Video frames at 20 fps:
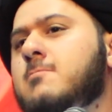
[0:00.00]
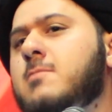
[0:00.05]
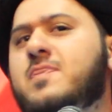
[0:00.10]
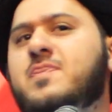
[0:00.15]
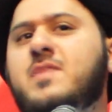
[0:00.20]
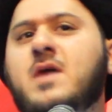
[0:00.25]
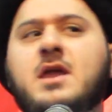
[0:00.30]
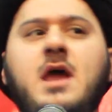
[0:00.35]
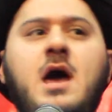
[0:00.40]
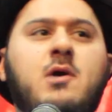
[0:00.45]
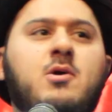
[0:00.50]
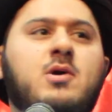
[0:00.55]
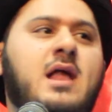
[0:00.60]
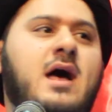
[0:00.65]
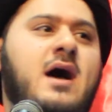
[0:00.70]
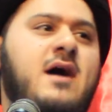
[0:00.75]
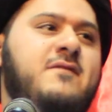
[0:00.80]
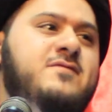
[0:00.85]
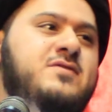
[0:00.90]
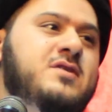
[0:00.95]
But then I will
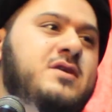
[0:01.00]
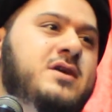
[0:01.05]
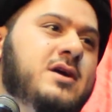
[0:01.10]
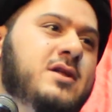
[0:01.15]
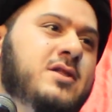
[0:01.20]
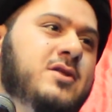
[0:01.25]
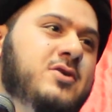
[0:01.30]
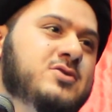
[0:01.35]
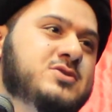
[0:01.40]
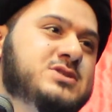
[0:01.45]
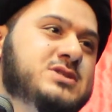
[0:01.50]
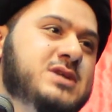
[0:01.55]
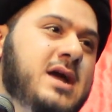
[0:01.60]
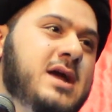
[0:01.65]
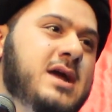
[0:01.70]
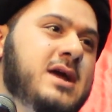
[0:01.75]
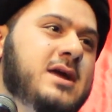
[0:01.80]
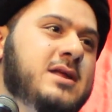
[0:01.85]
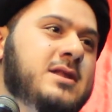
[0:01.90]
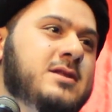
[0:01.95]
have to kill
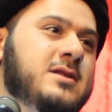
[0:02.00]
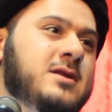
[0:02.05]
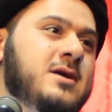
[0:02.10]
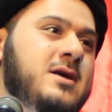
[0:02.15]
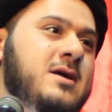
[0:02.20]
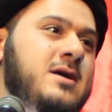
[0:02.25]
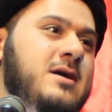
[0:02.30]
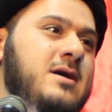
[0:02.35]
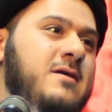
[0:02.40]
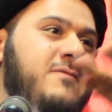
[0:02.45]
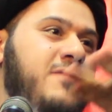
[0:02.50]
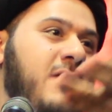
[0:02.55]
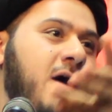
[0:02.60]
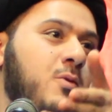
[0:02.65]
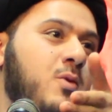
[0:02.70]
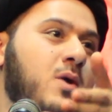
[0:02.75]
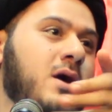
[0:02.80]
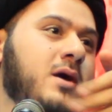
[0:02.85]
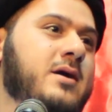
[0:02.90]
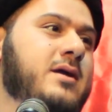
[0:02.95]
Hussein if I
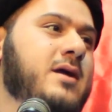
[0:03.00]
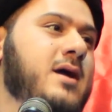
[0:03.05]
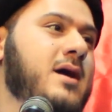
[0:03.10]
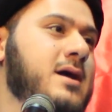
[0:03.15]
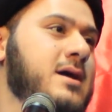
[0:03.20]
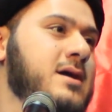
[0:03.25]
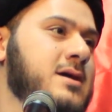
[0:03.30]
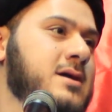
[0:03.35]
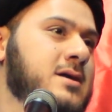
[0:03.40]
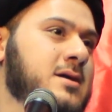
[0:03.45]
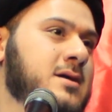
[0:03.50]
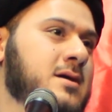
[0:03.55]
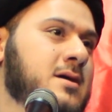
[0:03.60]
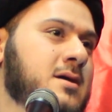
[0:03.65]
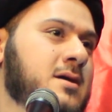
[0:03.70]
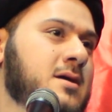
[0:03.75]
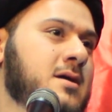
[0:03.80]
want Ray.